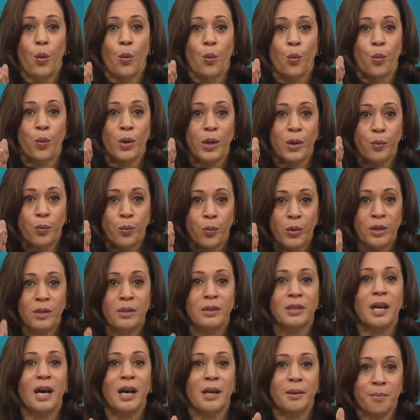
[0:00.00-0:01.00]
we
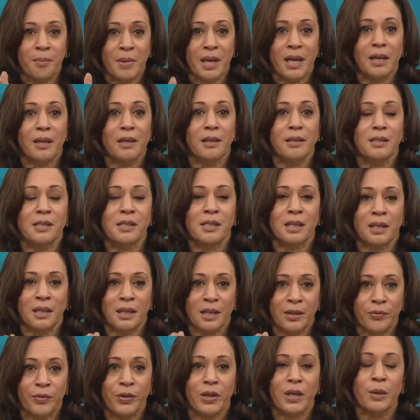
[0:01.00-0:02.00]
will not make
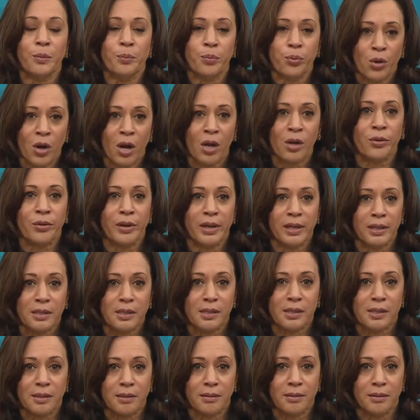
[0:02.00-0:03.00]
significant
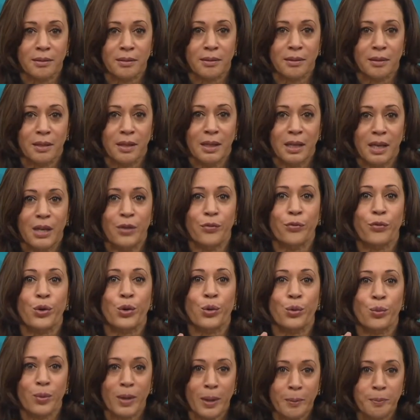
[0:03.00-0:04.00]
progress if
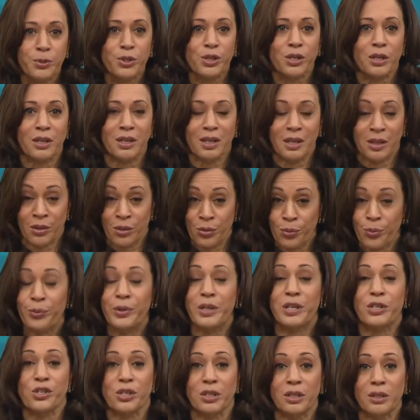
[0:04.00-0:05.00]
corruption in the
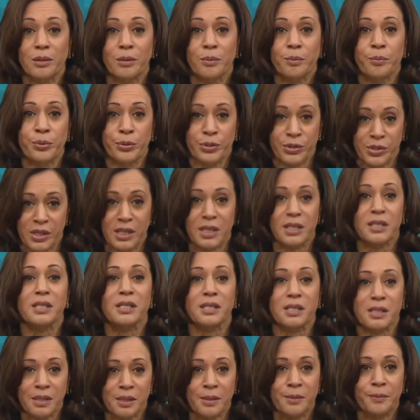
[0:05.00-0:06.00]
region
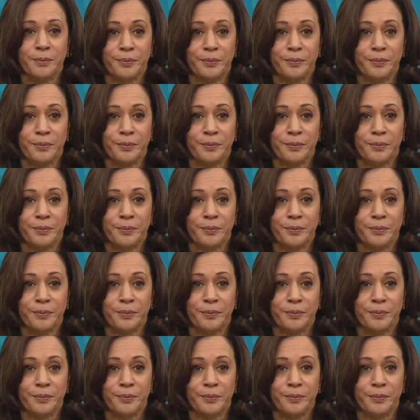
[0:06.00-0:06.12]
persists.